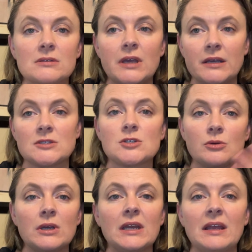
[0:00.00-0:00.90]

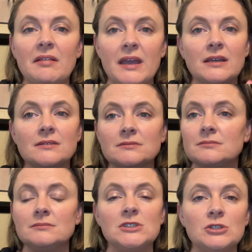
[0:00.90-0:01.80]
excreting
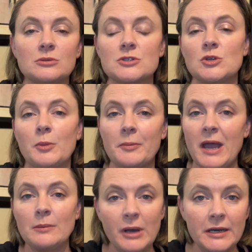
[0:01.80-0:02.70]
super
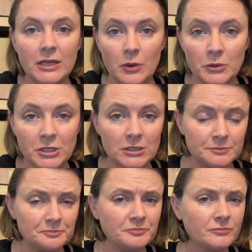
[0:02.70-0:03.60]
bad body odor
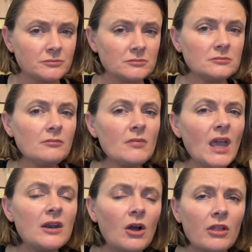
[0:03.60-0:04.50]

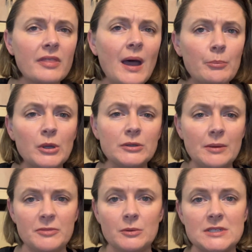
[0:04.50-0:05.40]
and all of that
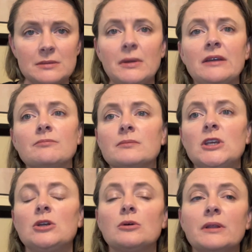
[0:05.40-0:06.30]
buildup that was in my,
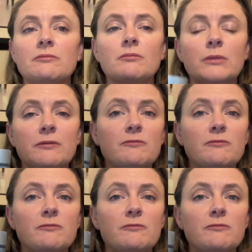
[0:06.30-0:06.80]
lymph